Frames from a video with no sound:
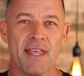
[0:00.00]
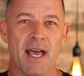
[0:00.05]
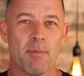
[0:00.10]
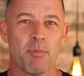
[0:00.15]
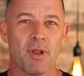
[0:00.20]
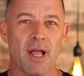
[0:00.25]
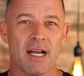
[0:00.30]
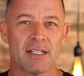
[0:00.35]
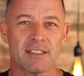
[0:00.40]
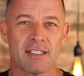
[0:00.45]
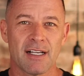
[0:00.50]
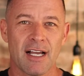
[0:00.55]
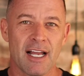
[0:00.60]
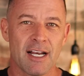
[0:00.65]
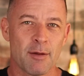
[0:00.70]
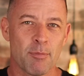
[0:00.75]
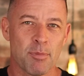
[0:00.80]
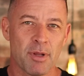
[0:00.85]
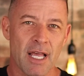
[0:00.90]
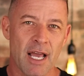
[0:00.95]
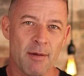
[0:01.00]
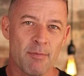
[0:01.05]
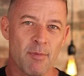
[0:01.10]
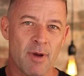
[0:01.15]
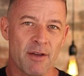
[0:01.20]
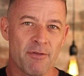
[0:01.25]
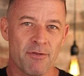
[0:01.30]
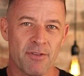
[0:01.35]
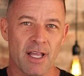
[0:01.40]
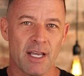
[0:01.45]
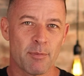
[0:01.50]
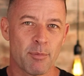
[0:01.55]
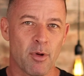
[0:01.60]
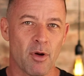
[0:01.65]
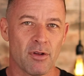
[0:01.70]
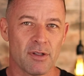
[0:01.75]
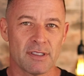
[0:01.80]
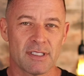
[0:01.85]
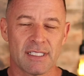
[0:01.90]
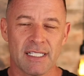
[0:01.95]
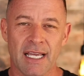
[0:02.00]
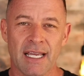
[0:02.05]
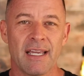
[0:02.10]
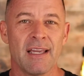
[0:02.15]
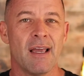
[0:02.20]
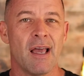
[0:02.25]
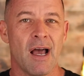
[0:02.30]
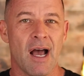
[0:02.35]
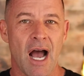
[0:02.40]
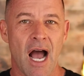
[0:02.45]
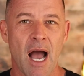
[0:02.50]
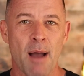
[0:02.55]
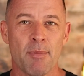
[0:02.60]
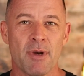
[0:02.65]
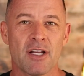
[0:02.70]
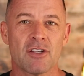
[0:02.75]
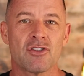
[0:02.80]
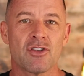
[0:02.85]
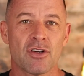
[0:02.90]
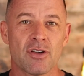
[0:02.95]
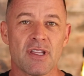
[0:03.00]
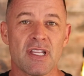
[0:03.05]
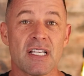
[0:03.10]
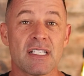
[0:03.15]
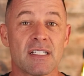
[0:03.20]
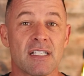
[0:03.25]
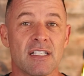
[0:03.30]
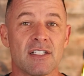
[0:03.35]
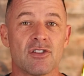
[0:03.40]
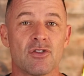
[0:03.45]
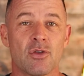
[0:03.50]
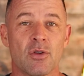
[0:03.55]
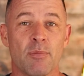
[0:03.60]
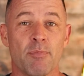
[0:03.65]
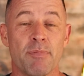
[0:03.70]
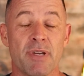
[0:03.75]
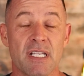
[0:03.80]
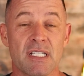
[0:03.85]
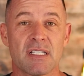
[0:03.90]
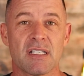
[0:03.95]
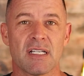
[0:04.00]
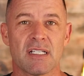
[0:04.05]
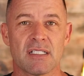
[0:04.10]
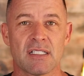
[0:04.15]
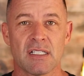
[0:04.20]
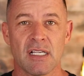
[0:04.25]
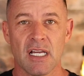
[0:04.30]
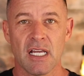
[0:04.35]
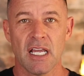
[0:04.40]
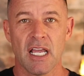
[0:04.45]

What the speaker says: that block to kind of plant my flagpole and say, I'm going to turn this into a business.